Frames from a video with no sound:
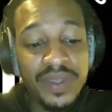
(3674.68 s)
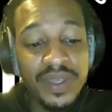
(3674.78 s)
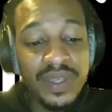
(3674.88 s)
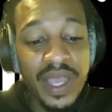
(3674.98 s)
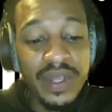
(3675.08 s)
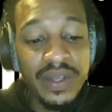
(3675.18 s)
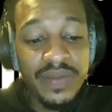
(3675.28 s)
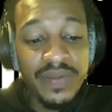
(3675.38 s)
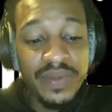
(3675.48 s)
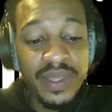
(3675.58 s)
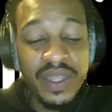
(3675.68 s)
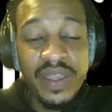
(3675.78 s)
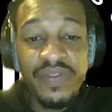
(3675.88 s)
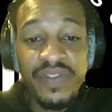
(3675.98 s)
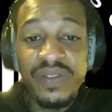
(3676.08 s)
that
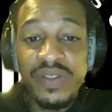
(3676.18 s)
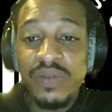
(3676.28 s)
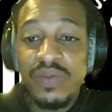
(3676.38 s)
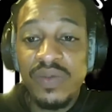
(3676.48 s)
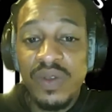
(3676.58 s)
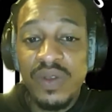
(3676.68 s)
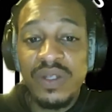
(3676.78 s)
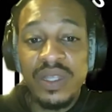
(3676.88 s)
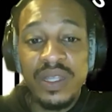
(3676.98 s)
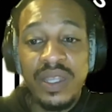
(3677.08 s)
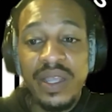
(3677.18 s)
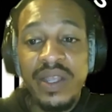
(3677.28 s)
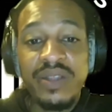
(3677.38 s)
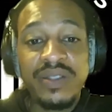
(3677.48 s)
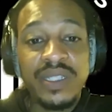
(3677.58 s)
if you don't want to
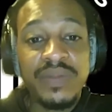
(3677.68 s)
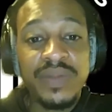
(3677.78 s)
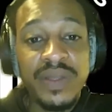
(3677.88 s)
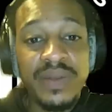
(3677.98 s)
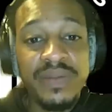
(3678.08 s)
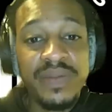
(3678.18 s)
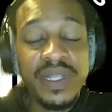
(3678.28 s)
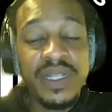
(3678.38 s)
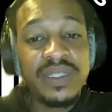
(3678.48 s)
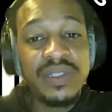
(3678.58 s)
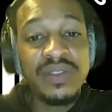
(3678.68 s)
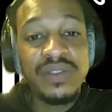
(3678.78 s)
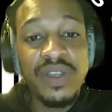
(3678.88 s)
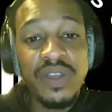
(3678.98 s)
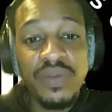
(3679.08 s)
hear something because you
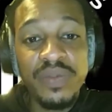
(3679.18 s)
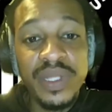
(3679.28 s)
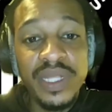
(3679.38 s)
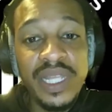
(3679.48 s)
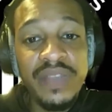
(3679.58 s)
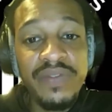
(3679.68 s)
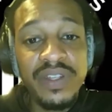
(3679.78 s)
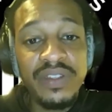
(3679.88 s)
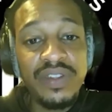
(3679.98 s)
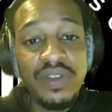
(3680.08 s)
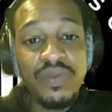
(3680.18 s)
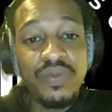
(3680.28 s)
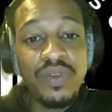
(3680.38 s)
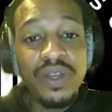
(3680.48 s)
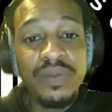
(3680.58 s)
don't believe it or you don't
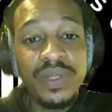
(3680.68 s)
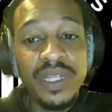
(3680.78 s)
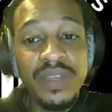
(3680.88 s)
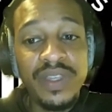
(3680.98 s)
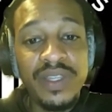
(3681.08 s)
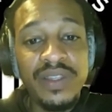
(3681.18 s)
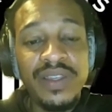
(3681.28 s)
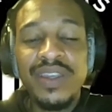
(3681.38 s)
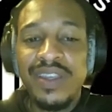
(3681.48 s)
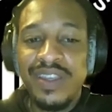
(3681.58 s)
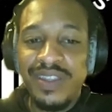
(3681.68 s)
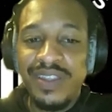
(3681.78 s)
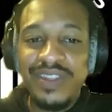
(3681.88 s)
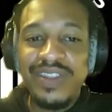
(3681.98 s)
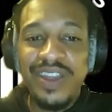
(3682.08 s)
want to believe it,
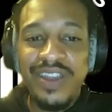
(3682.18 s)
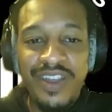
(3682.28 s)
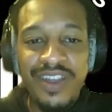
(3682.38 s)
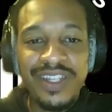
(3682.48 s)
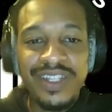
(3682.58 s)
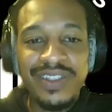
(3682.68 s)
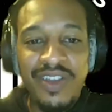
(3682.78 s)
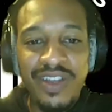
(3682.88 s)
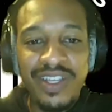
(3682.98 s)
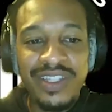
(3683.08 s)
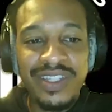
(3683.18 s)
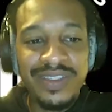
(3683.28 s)
the heart gets hardened.